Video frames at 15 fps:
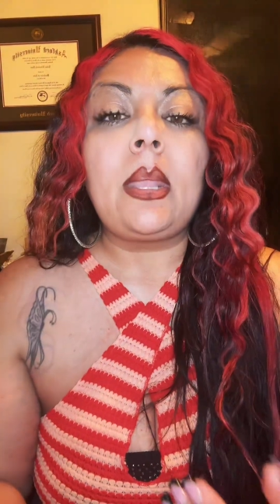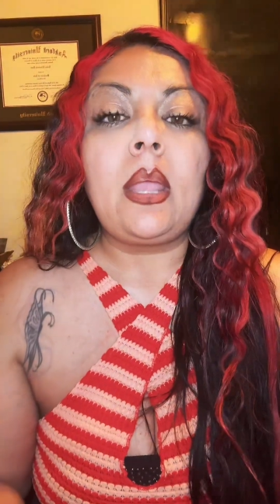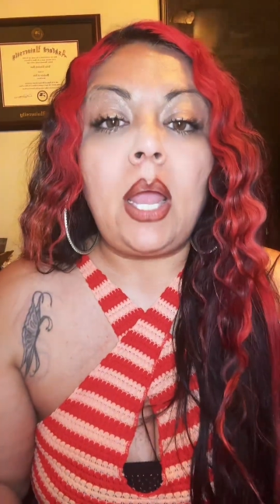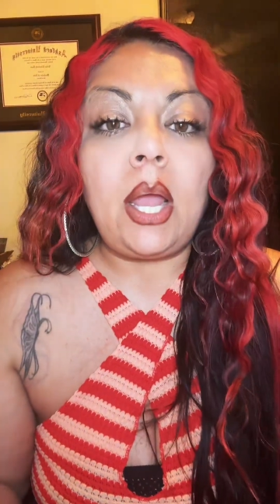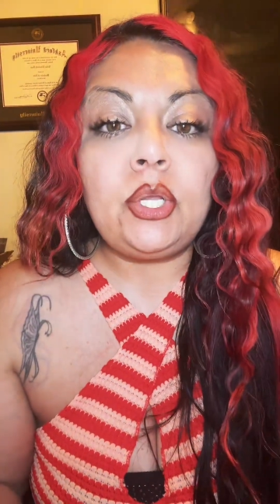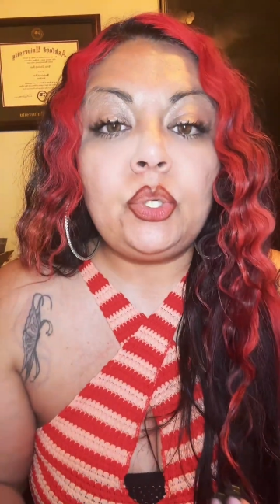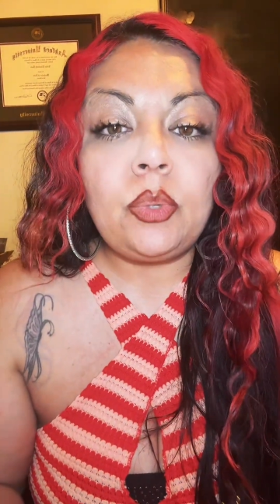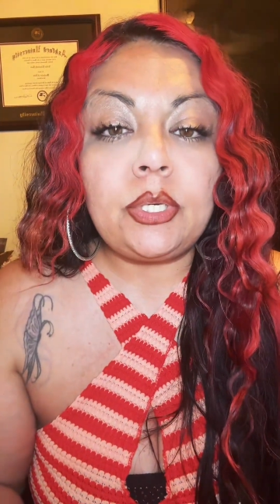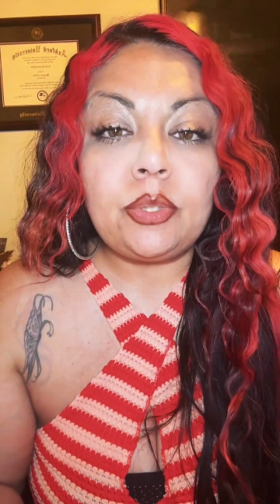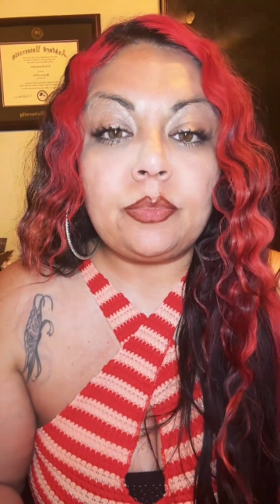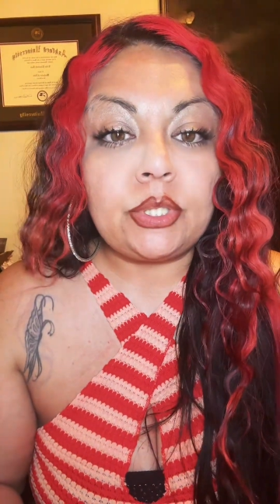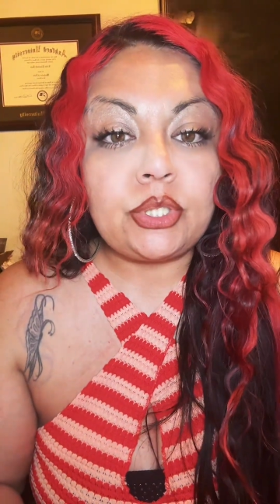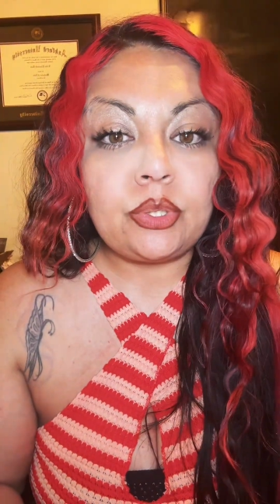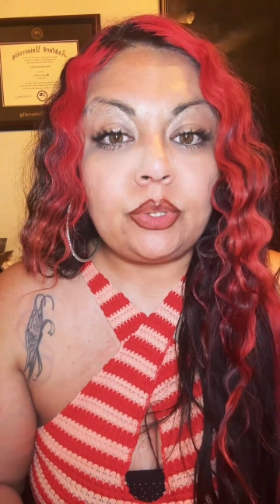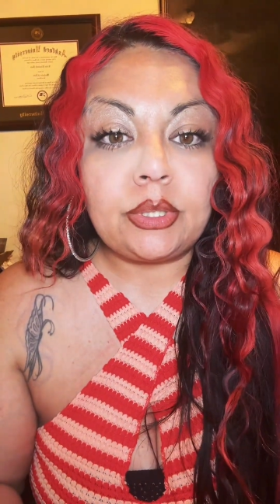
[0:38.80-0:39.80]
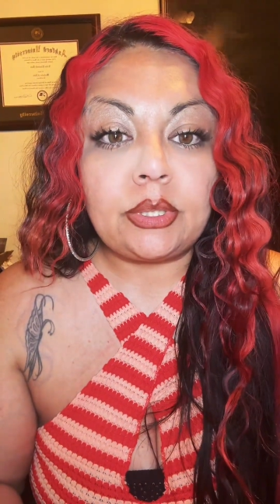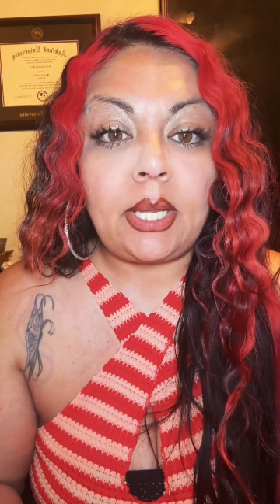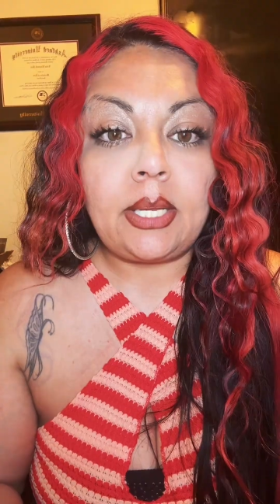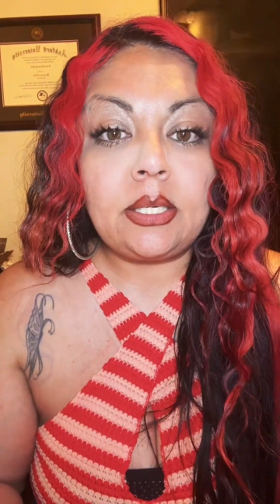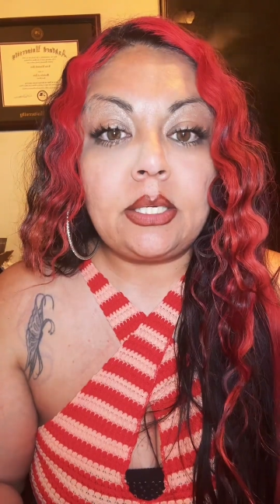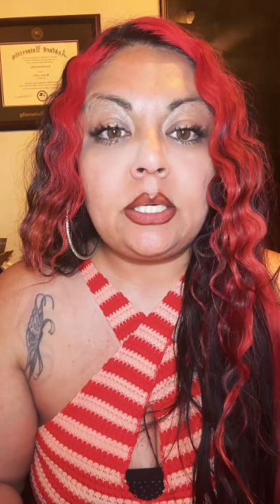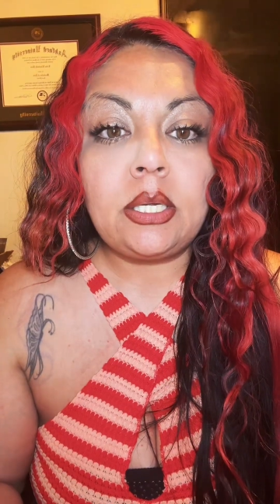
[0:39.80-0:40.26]
how you want your book to look
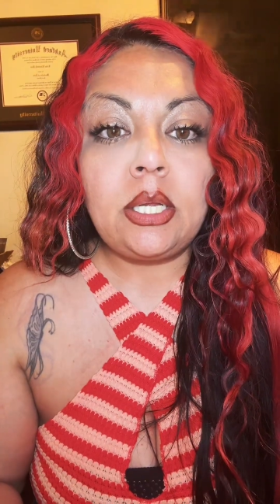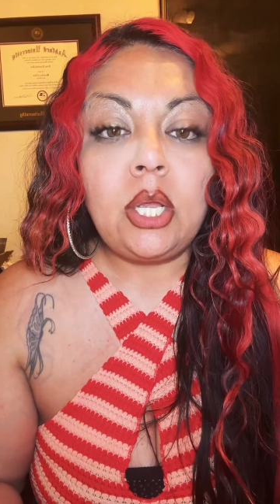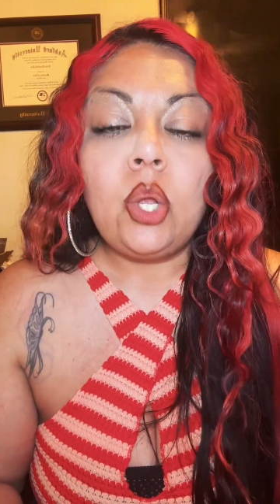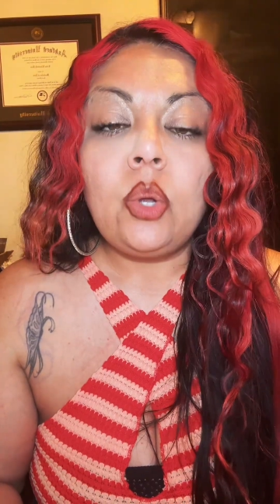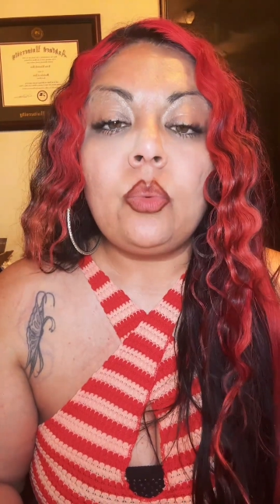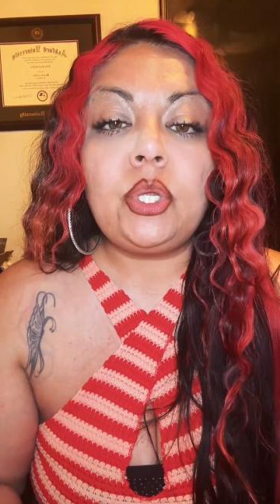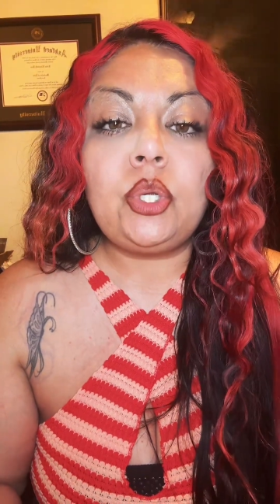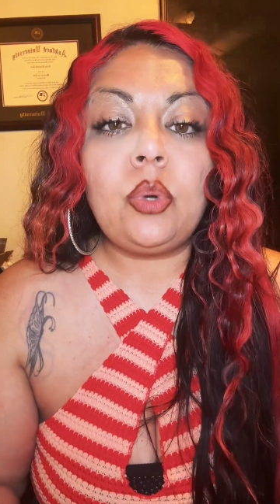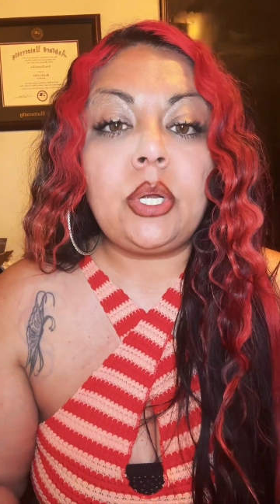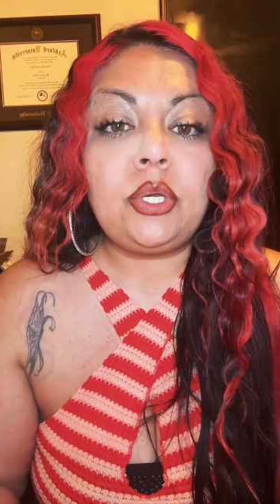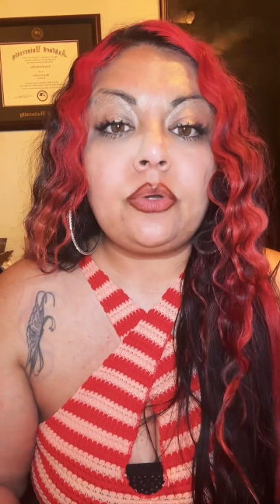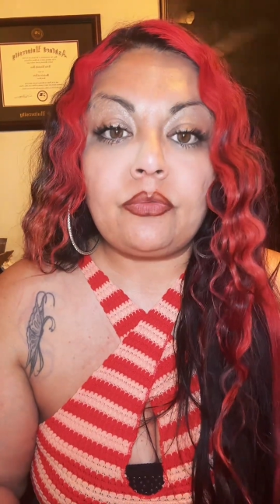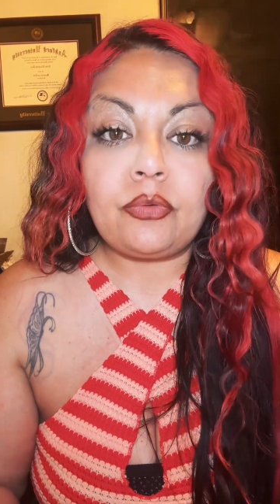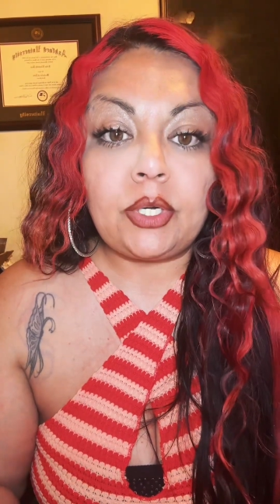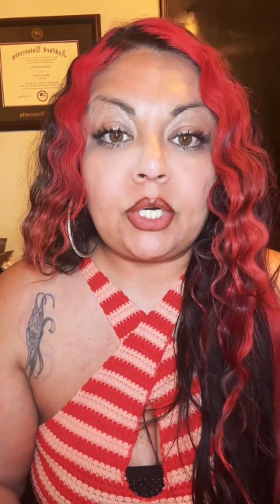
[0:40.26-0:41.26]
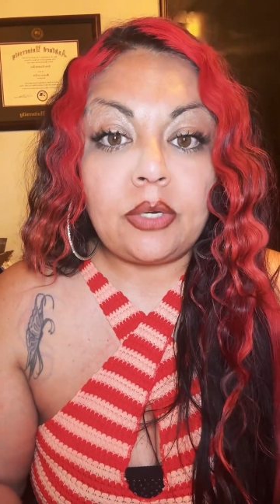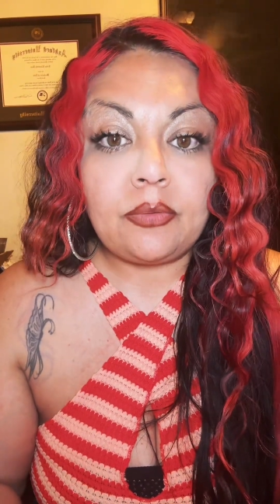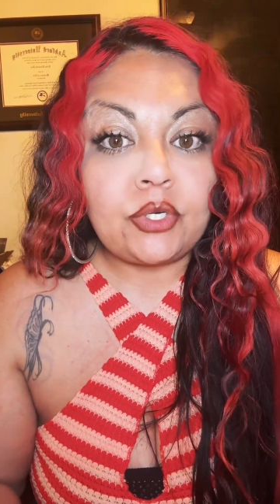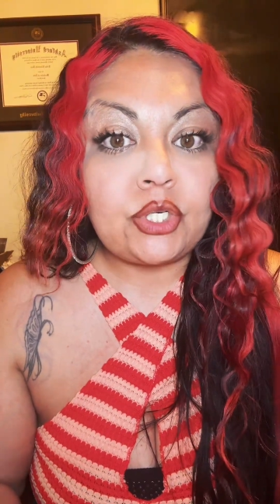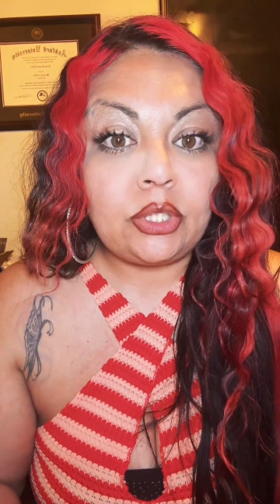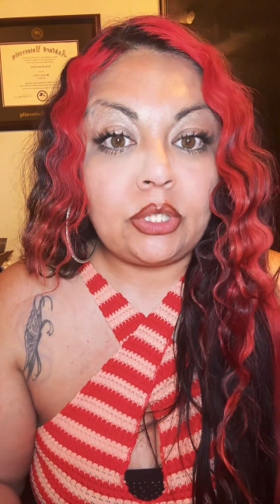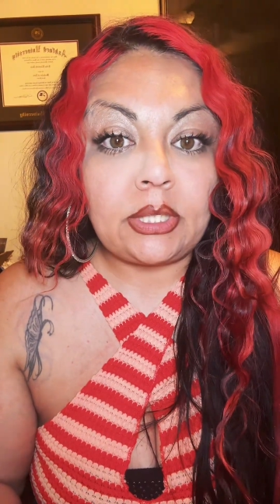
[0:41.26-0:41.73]
like, what you want your front cover
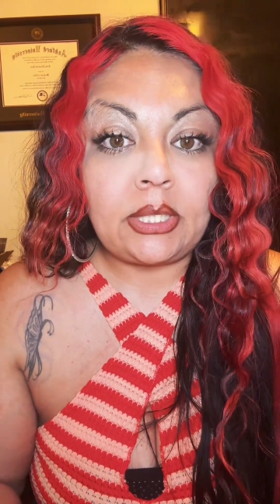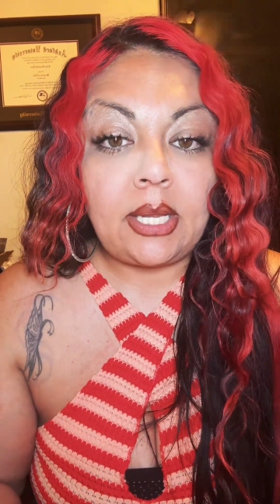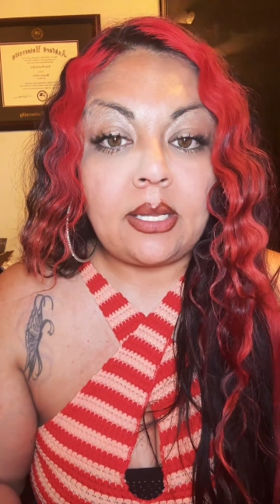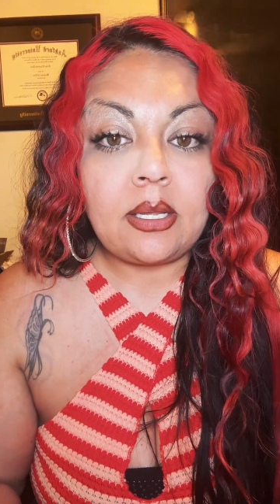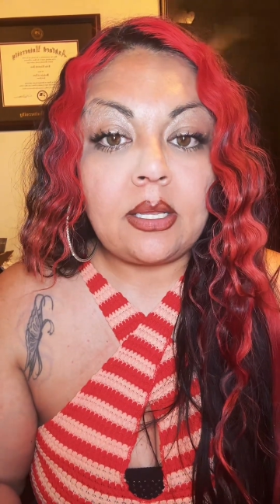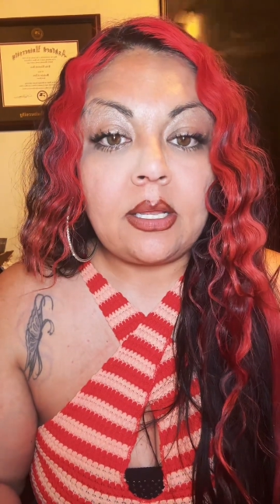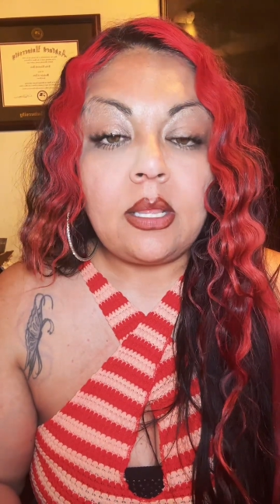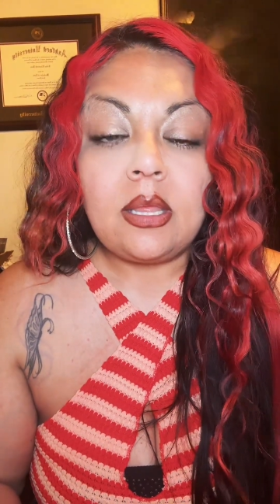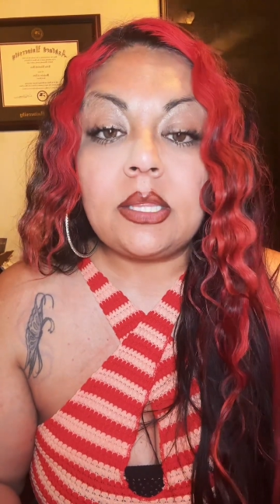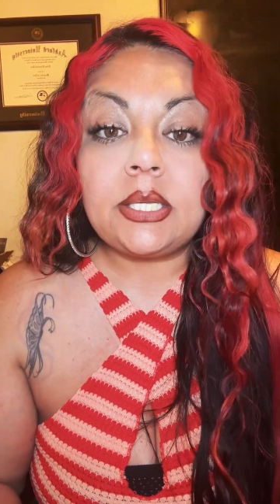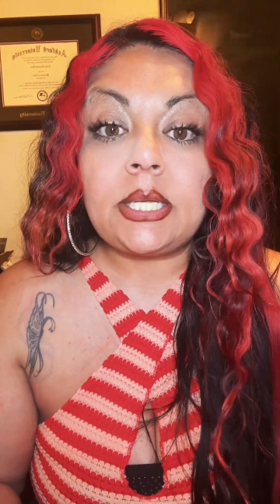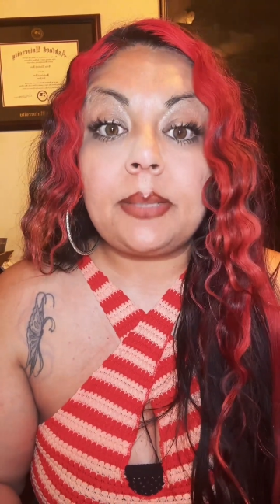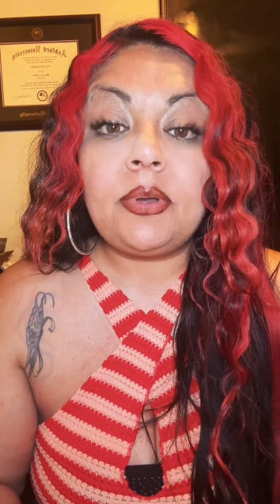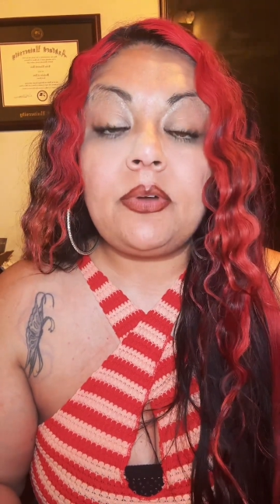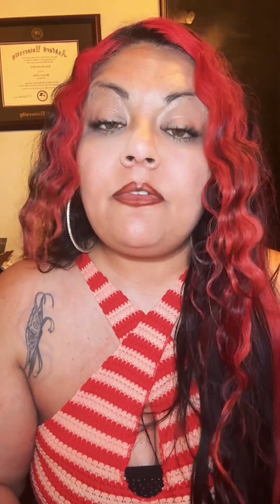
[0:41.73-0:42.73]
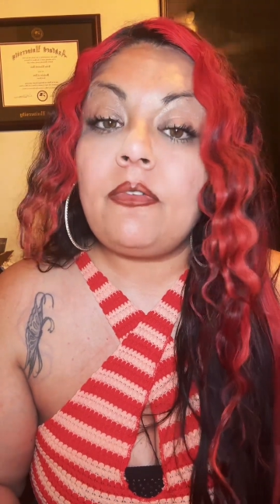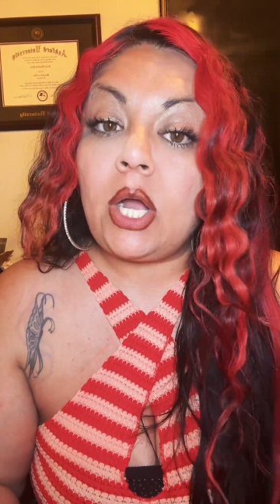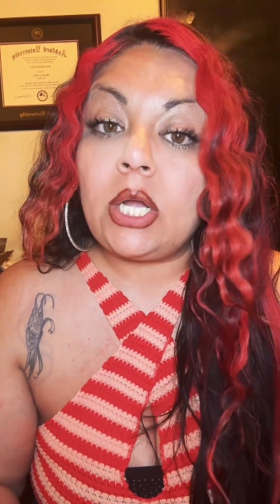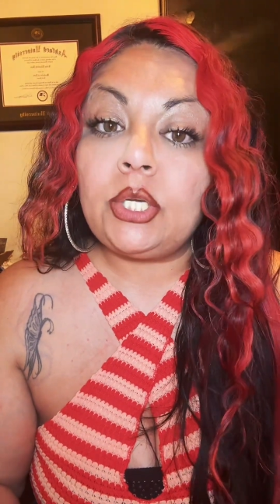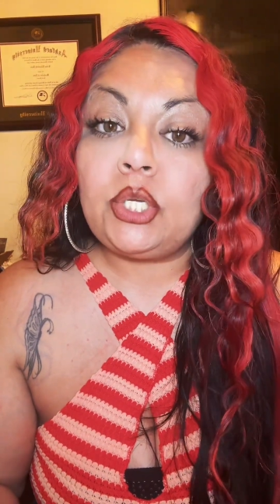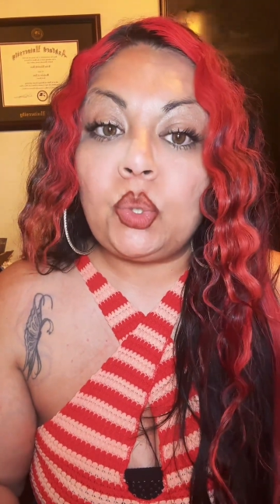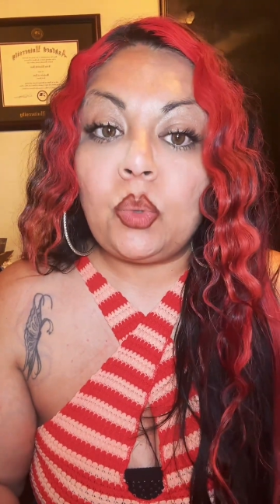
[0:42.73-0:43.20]
to look like, the type of
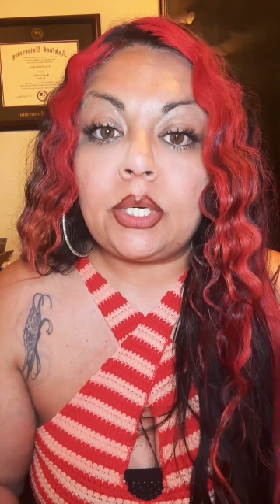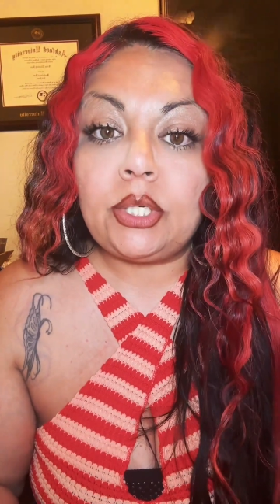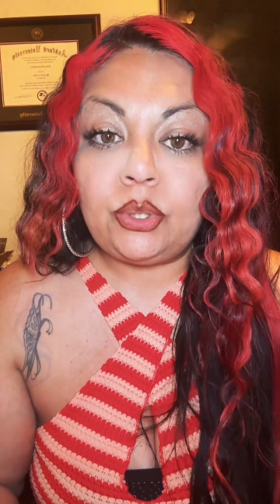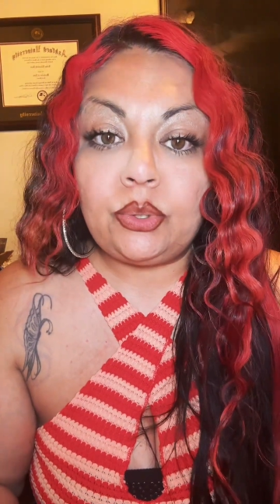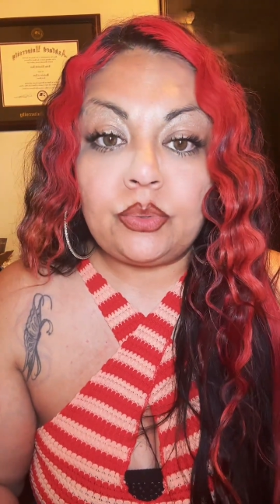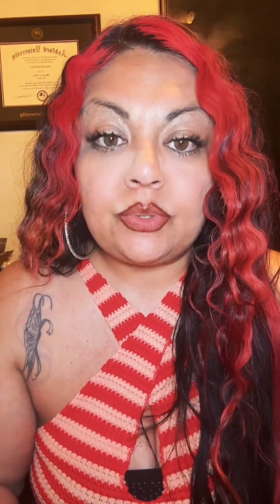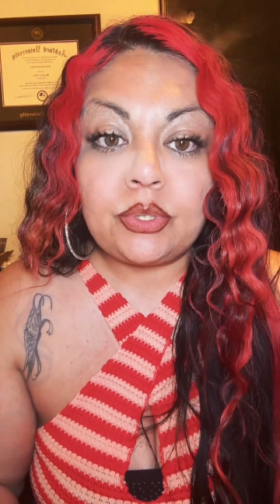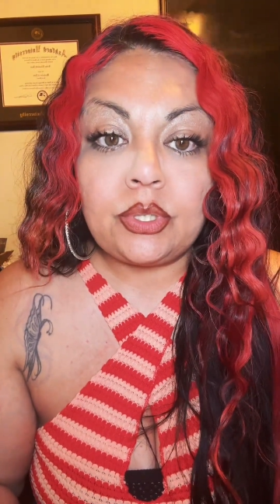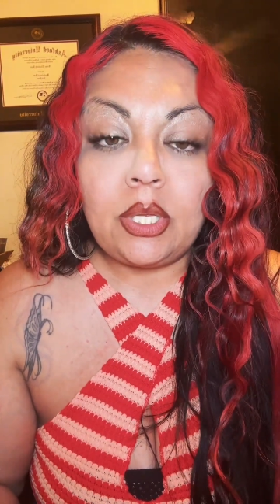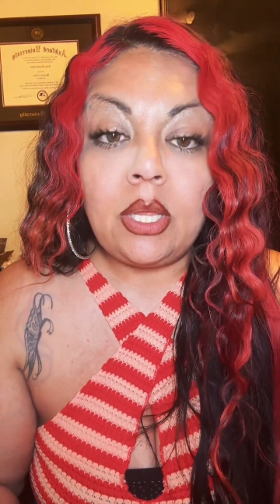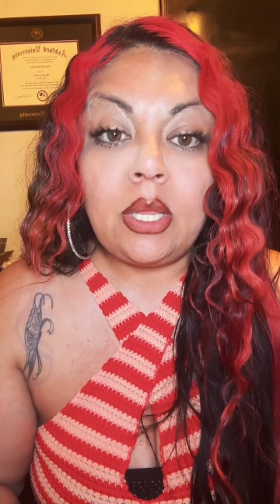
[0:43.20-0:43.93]
font you want to use,